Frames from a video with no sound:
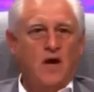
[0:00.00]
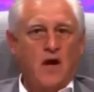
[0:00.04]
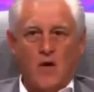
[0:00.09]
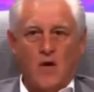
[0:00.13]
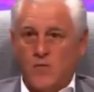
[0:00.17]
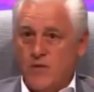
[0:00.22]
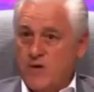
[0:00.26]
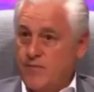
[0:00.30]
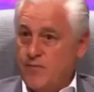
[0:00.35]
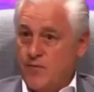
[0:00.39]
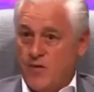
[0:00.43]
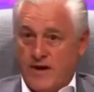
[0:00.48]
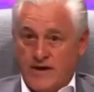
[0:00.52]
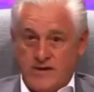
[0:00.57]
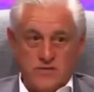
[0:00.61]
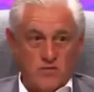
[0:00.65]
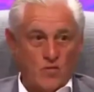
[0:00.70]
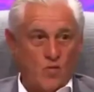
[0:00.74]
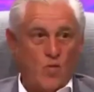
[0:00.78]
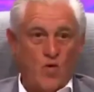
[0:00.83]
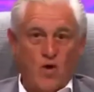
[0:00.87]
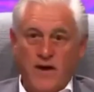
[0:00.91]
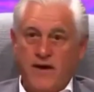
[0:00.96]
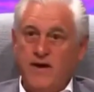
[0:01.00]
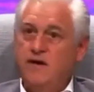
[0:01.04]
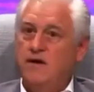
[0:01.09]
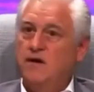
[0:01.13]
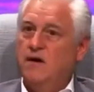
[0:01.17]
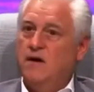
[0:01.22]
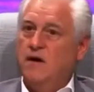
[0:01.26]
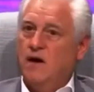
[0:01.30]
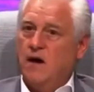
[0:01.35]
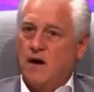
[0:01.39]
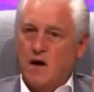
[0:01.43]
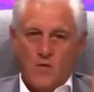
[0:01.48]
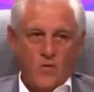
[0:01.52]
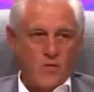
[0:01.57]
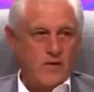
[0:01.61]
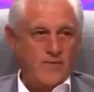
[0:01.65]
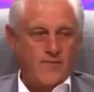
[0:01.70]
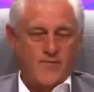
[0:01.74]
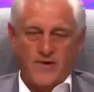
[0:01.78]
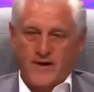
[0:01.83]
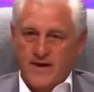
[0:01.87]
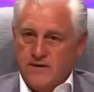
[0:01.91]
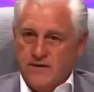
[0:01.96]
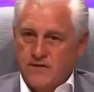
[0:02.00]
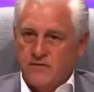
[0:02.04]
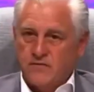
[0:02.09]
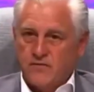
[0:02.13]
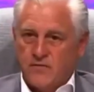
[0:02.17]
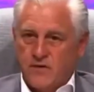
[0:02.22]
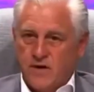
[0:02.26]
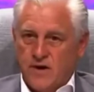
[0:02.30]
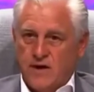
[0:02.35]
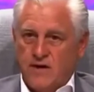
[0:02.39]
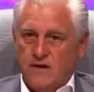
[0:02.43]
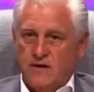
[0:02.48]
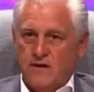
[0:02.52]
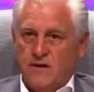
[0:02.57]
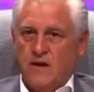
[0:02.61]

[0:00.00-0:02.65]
Are we praying to one? Are we praying to three?